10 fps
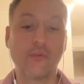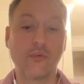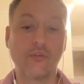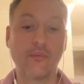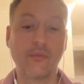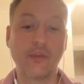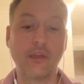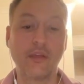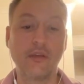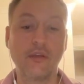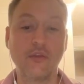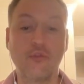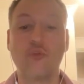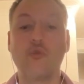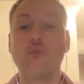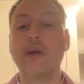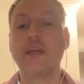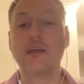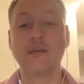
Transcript: were simply too weak.